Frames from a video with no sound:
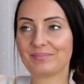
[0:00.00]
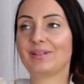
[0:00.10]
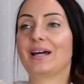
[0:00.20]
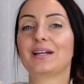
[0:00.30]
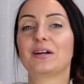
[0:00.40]

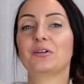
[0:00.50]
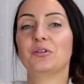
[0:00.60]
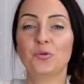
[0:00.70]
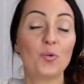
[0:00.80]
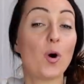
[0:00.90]
Like,
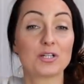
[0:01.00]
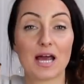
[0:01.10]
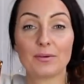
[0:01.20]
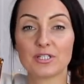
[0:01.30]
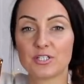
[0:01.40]
you walk
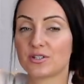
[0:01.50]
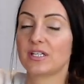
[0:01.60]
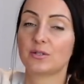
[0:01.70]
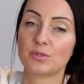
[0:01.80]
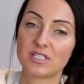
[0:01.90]
down the
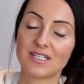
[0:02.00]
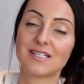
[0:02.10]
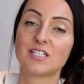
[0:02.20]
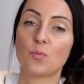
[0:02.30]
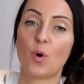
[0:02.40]
street, you will
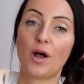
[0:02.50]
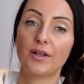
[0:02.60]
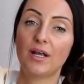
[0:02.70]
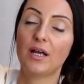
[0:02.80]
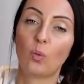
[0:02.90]
see
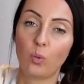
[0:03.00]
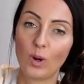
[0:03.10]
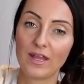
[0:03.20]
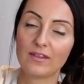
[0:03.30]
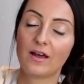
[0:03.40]
someone
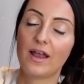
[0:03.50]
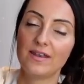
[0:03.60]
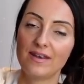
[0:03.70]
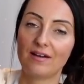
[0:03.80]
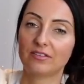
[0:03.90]
with a
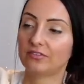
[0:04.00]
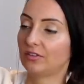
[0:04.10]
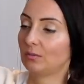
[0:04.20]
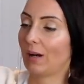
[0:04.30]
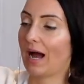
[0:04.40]

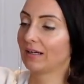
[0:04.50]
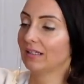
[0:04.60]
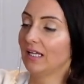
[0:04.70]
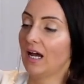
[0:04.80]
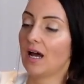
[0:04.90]
Neverfull bag.
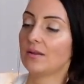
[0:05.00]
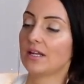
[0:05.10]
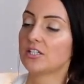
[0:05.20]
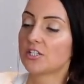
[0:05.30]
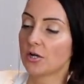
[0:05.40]

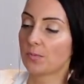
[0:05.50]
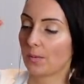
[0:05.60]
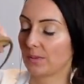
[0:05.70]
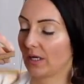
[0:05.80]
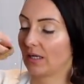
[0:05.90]
They're so
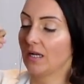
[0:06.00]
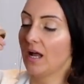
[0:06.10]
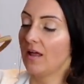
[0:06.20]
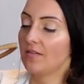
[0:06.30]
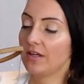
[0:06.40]
popular.
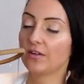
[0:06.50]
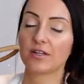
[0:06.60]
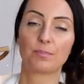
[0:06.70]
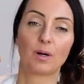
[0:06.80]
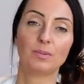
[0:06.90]
The
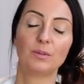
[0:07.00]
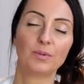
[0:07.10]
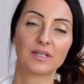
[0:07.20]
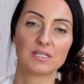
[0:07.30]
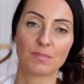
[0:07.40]
other problem
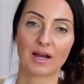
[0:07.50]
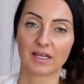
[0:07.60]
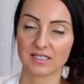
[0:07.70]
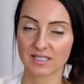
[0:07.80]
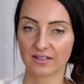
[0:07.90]
with this bag
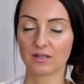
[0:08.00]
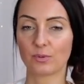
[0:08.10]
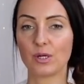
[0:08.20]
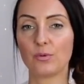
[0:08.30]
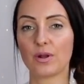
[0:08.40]
is, I think
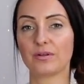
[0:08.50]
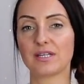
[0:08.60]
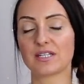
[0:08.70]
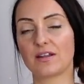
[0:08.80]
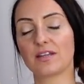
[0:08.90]
we all know
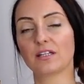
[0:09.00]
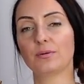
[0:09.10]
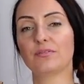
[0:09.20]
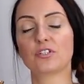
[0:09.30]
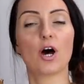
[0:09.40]
this, I think
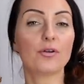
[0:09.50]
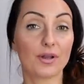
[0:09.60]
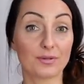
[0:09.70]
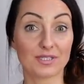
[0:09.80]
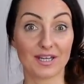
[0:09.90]
Louis Vuitton
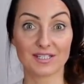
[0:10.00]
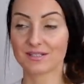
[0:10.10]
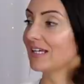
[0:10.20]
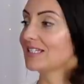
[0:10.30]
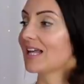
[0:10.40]
knows
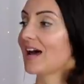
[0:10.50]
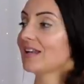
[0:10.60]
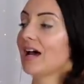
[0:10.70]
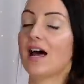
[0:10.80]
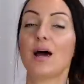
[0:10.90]
this, is
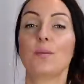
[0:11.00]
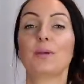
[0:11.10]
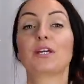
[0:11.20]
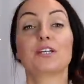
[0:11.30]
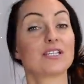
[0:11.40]
that
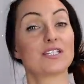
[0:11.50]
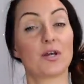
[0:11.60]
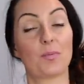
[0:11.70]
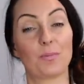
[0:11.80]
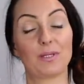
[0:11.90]
because they're
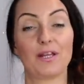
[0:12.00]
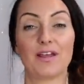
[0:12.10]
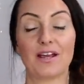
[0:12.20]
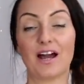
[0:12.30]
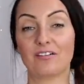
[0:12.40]
so popular,
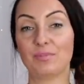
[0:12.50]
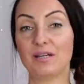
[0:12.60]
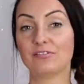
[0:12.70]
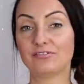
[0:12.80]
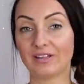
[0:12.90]
they have
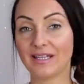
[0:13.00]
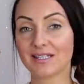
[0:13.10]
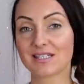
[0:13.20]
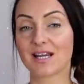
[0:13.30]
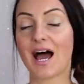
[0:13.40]
been
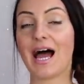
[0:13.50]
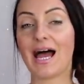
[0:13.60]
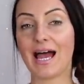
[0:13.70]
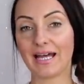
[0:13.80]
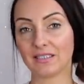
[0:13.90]
faked a
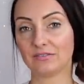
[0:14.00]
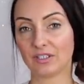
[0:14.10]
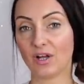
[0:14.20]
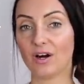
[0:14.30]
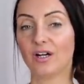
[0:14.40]
hell of a
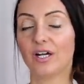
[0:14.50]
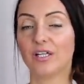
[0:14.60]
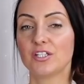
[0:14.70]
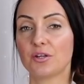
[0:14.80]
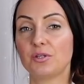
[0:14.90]
lot.
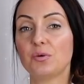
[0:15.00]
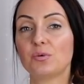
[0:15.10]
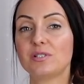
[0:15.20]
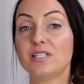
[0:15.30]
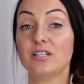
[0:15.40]
So you
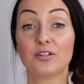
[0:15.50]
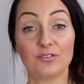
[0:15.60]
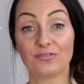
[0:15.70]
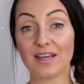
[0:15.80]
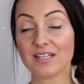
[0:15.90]
will see
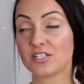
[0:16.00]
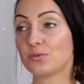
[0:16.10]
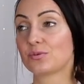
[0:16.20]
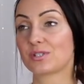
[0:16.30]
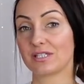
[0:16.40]
good fakes,
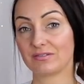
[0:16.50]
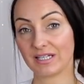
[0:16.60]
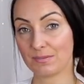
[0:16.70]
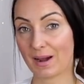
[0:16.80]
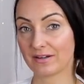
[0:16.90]
you will see
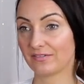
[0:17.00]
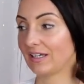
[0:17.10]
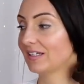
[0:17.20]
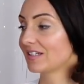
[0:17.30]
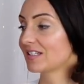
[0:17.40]
really bad
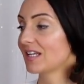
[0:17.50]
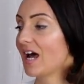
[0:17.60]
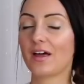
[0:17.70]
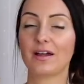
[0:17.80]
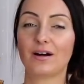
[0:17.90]
fakes.
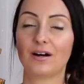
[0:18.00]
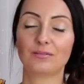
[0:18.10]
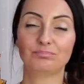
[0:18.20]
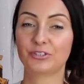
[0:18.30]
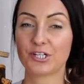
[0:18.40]
They
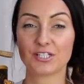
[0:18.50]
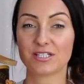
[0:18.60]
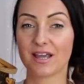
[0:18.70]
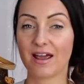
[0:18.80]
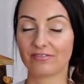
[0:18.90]
are
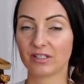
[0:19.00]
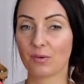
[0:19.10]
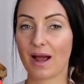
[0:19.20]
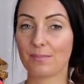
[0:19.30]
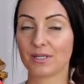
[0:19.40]
just
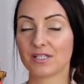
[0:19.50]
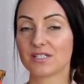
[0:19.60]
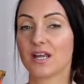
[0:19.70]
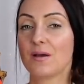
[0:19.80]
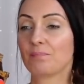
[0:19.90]
everywhere
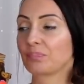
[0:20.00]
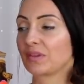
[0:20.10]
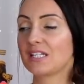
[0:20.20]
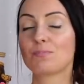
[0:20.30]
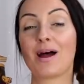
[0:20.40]
because
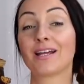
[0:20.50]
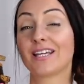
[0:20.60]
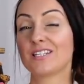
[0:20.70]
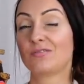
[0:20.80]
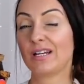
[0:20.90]
this bag
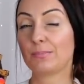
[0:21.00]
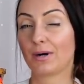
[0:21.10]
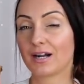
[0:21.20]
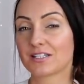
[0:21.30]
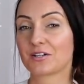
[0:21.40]
is really
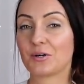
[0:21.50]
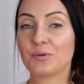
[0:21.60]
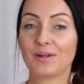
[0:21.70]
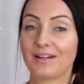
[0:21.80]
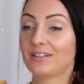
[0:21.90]

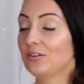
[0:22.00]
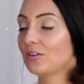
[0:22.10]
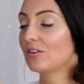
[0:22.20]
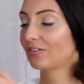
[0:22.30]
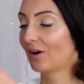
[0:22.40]
practical. Like, you
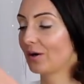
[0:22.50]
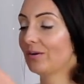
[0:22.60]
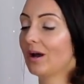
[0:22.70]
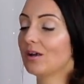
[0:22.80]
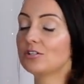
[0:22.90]
can throw
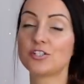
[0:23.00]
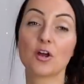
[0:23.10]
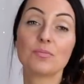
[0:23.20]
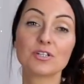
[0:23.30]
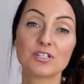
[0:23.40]

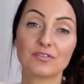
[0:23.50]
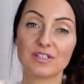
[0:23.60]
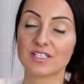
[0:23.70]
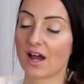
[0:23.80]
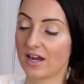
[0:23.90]
so much stuff
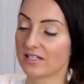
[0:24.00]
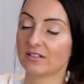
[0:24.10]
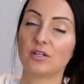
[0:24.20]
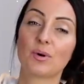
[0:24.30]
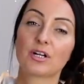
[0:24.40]
inside.
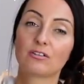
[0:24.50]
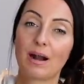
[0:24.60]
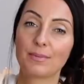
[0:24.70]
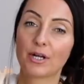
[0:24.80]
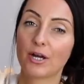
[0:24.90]
You want a
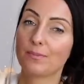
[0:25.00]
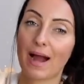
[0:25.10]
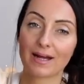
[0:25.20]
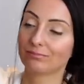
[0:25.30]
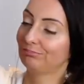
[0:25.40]
grab and go
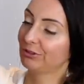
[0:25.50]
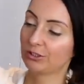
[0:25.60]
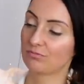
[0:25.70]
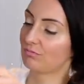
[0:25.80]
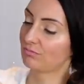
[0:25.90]
bag,
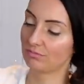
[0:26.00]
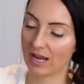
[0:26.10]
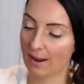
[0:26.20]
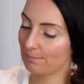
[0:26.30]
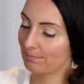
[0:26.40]
just,
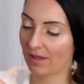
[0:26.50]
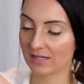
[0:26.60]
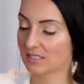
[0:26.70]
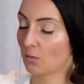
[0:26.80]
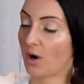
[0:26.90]
yeah, that
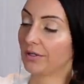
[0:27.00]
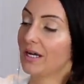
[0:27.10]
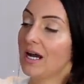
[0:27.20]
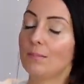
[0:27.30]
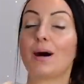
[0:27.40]
is the one.
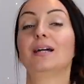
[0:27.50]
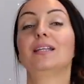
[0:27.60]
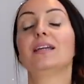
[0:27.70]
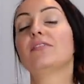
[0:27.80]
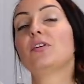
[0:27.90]
But I
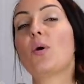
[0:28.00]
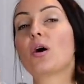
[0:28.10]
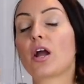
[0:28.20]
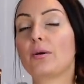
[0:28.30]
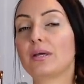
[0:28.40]
think if you are
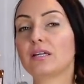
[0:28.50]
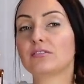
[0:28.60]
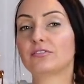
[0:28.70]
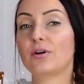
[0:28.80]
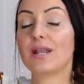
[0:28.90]
going
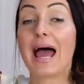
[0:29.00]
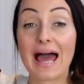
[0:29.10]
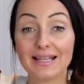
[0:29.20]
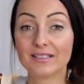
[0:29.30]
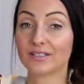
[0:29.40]
for an
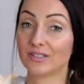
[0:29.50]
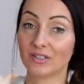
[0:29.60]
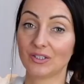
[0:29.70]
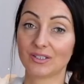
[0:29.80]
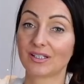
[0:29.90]
elegant
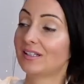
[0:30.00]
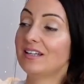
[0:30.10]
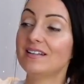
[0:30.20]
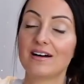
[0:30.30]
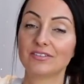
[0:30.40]
look, the
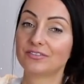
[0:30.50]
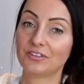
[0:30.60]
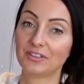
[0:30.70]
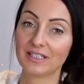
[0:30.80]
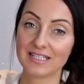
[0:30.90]

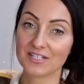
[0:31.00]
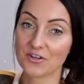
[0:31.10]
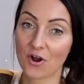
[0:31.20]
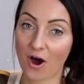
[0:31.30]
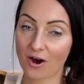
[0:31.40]
Neverfull is
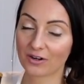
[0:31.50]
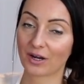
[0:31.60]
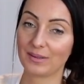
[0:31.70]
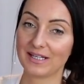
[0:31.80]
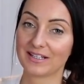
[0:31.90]
not
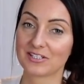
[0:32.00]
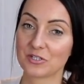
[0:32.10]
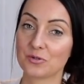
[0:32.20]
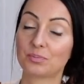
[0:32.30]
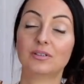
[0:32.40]
going
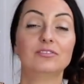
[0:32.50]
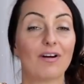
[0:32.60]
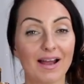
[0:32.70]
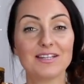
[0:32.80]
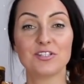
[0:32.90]
to
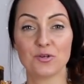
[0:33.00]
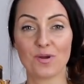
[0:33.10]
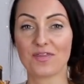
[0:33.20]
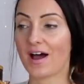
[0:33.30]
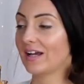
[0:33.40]
provide you
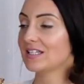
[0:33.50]
with that.